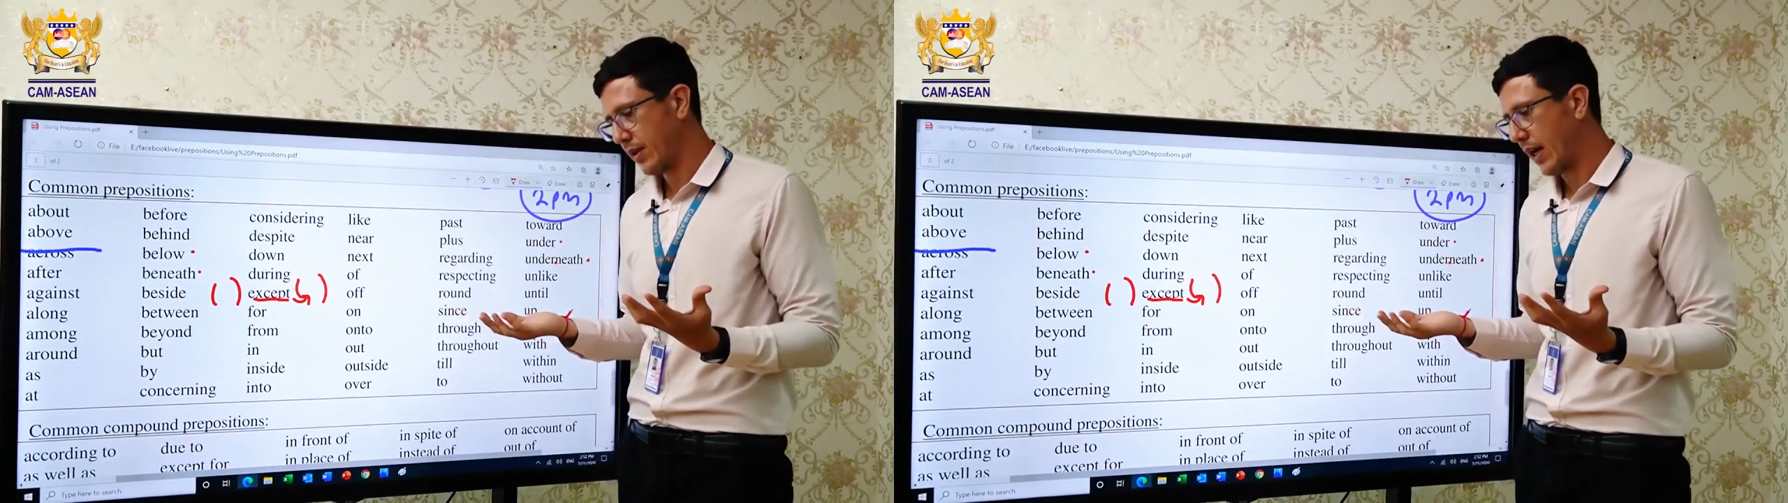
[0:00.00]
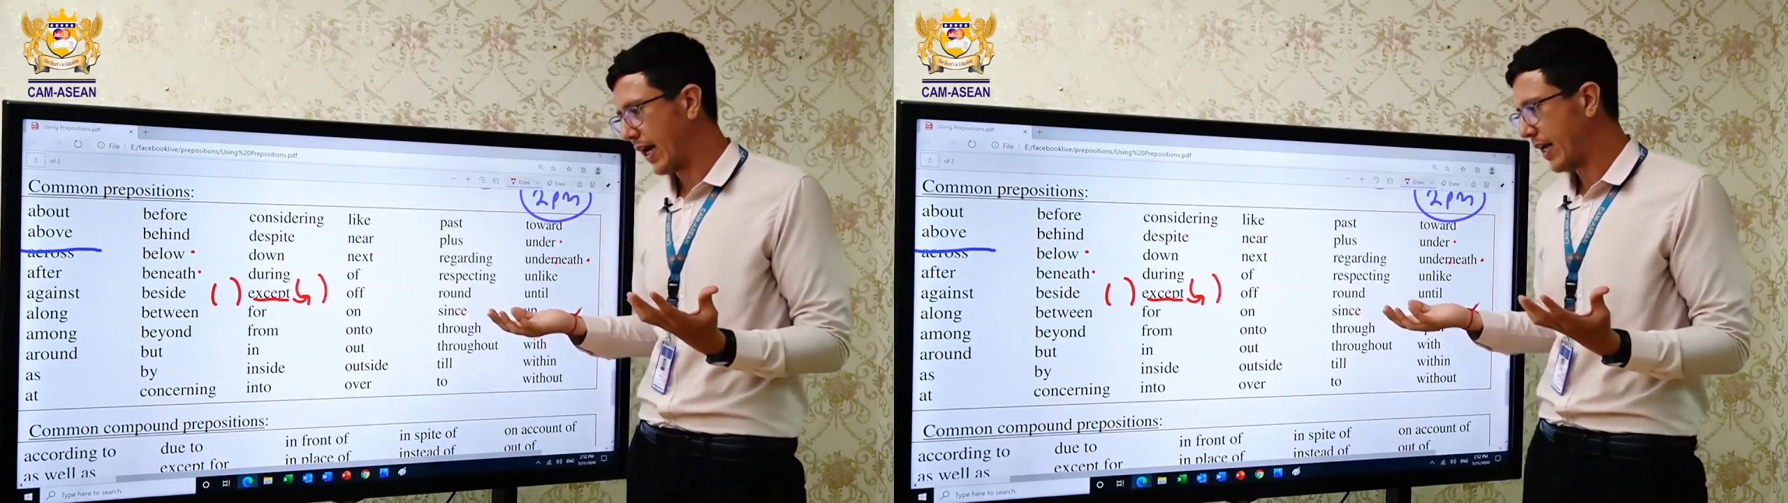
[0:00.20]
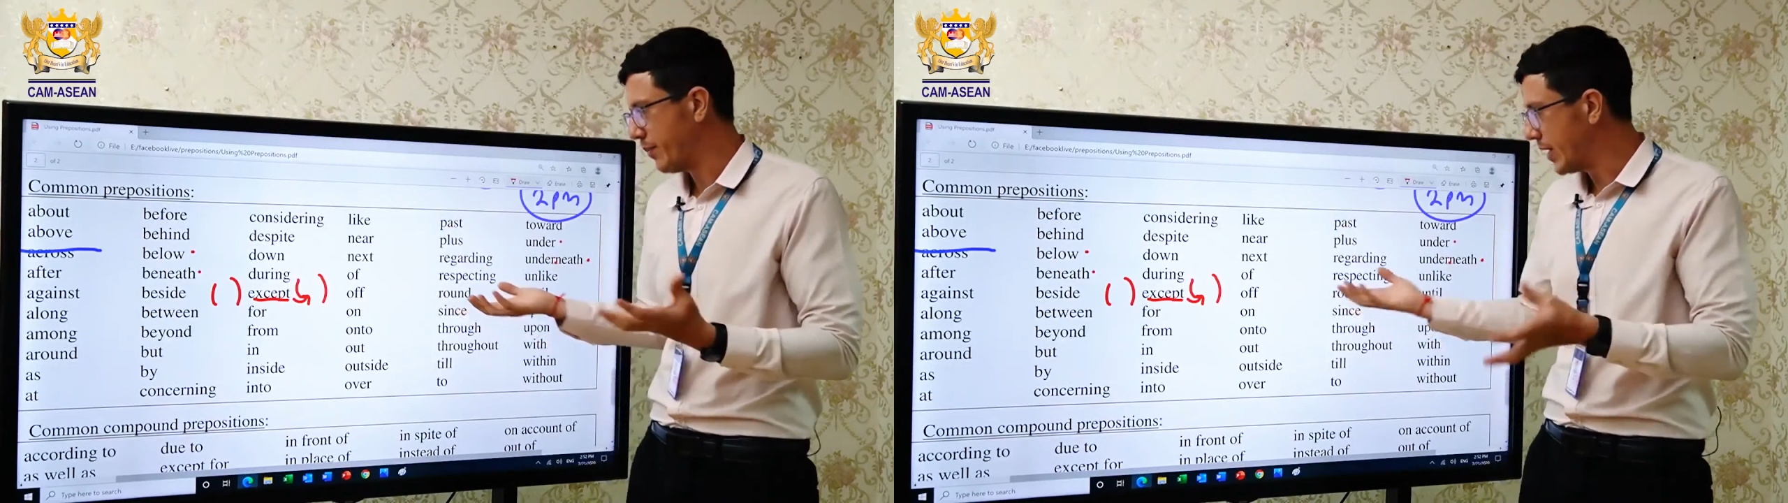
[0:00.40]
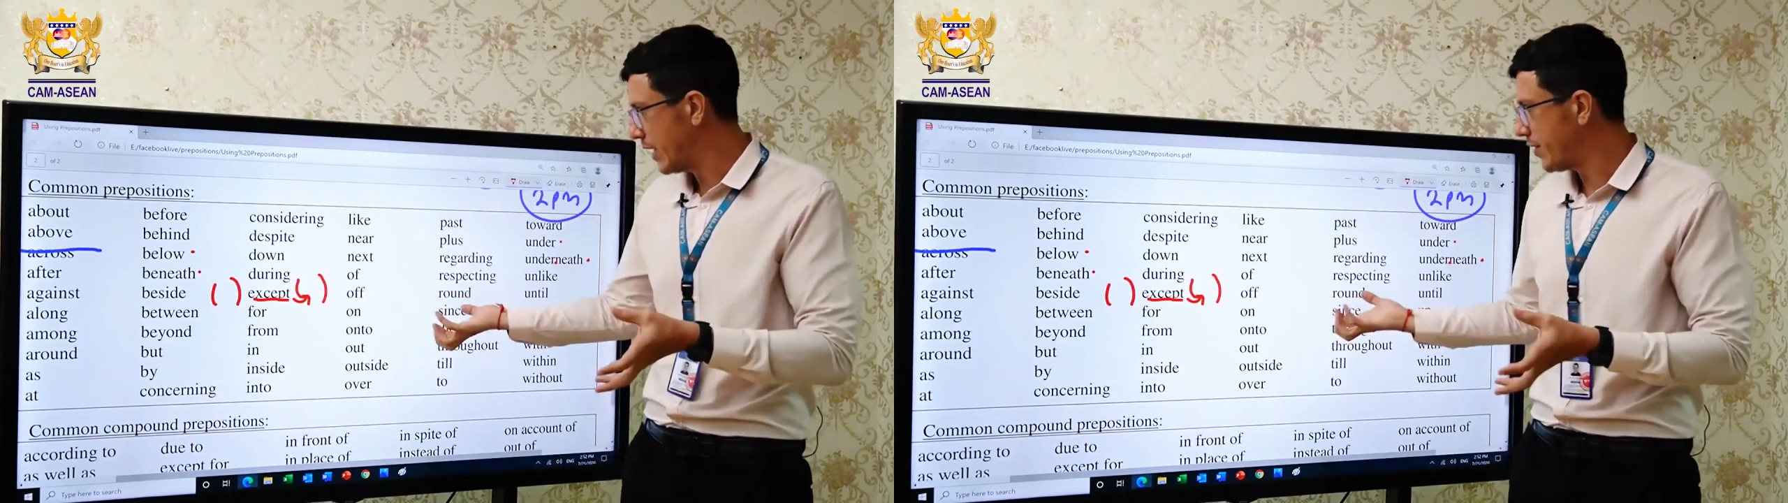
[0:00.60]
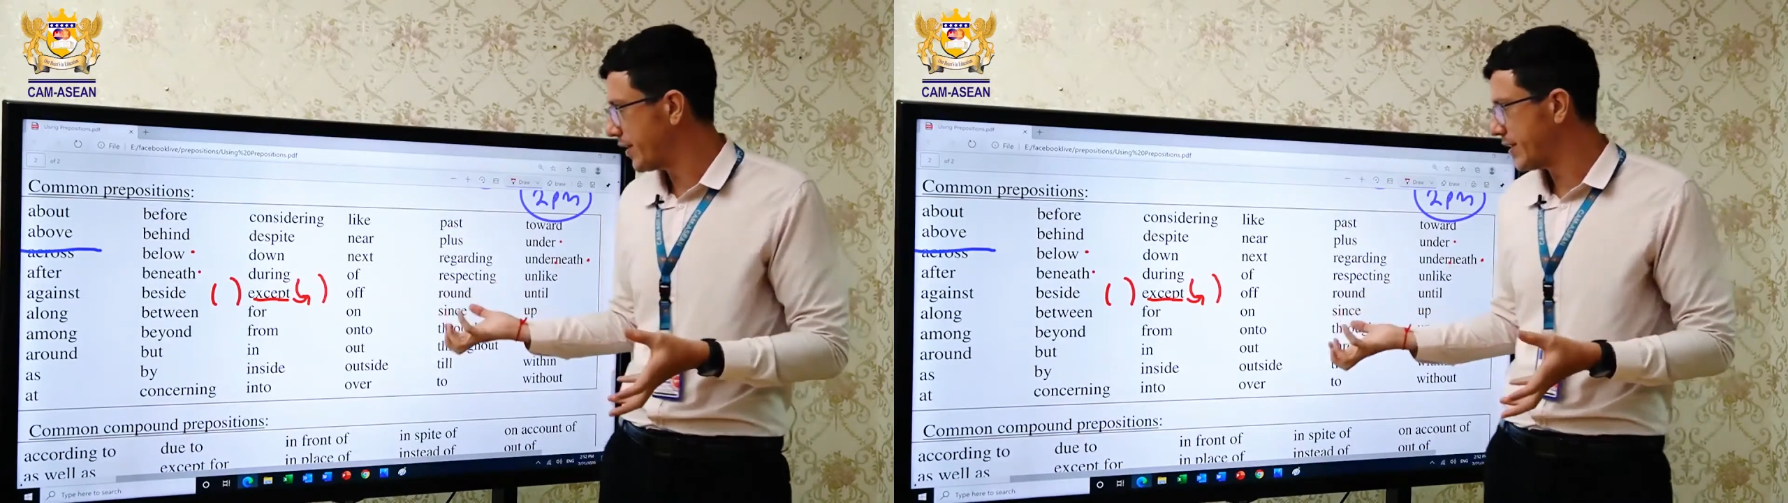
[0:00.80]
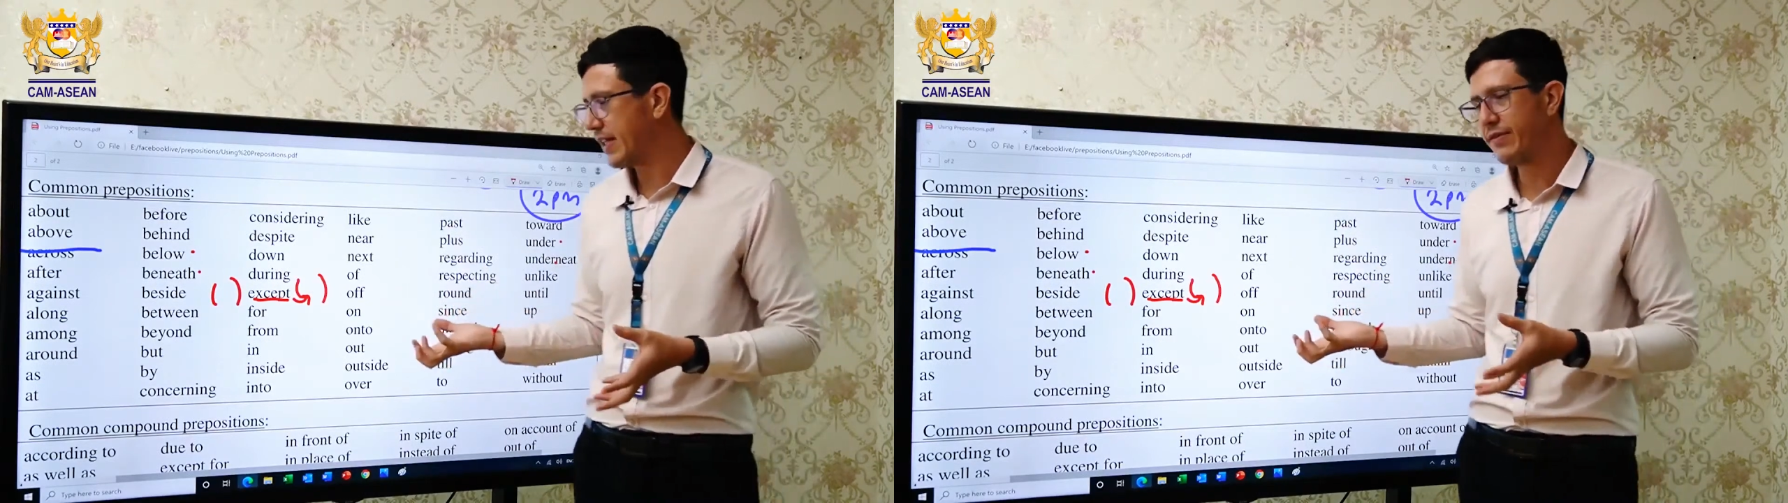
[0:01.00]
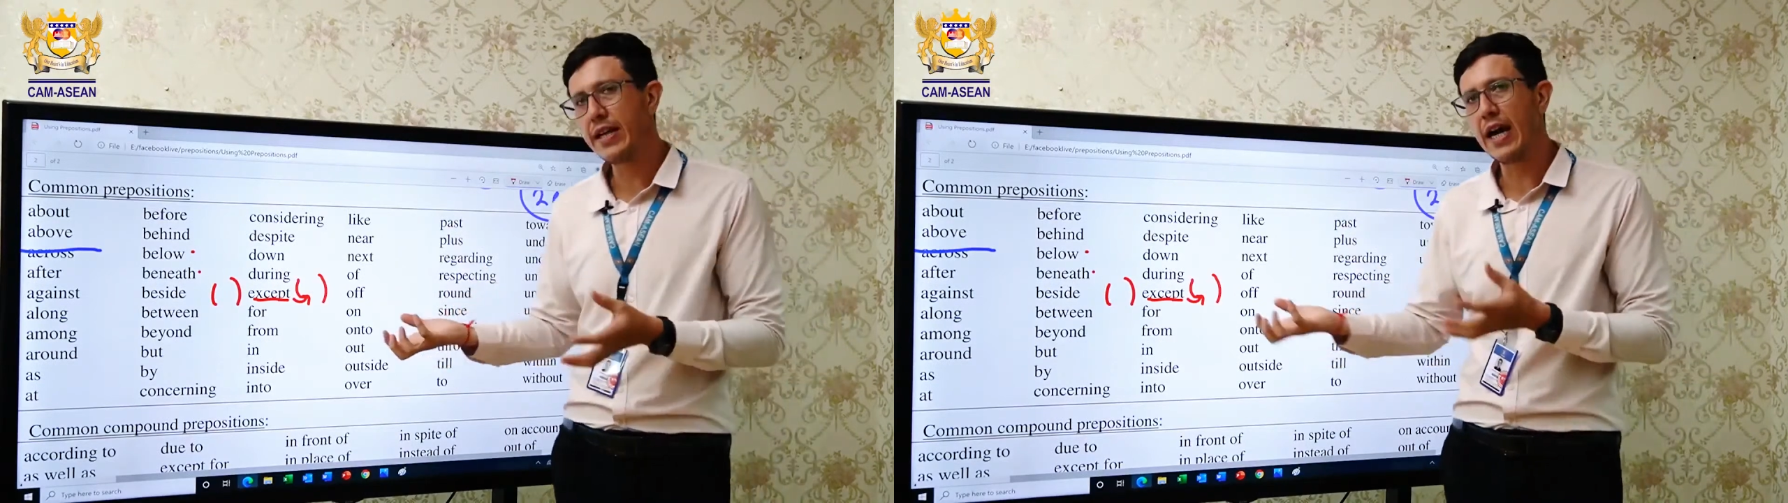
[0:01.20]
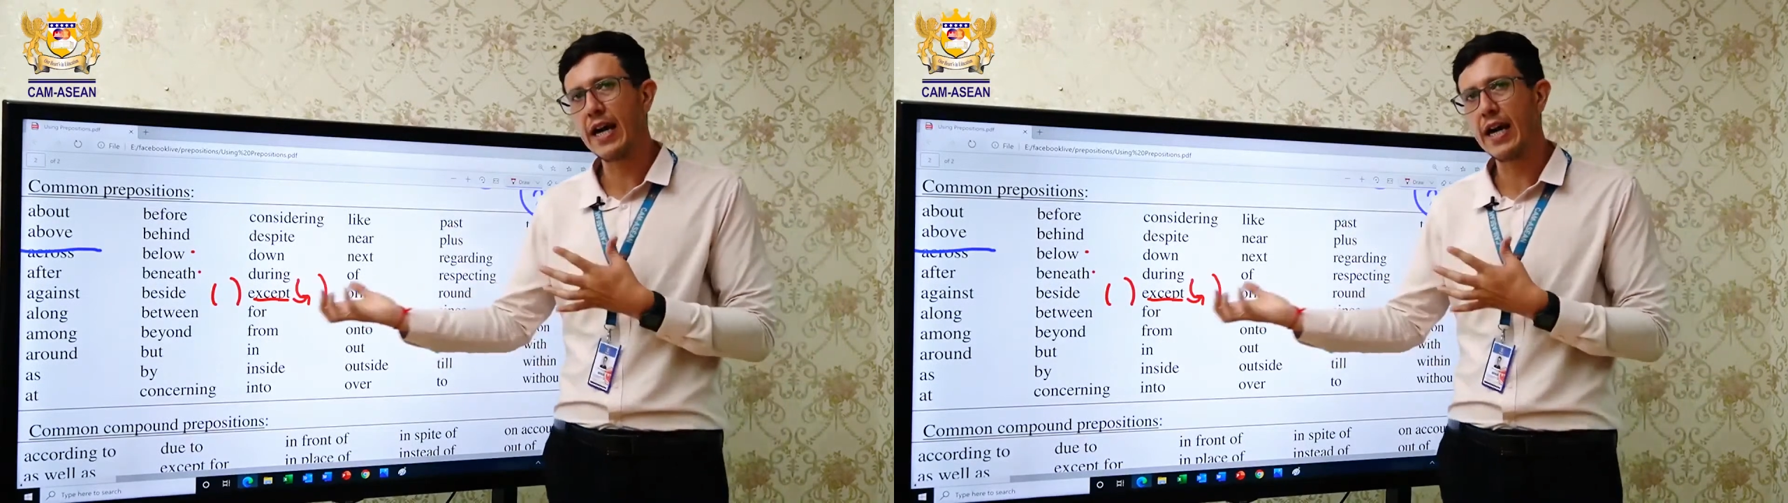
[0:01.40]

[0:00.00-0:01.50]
I am near the TV,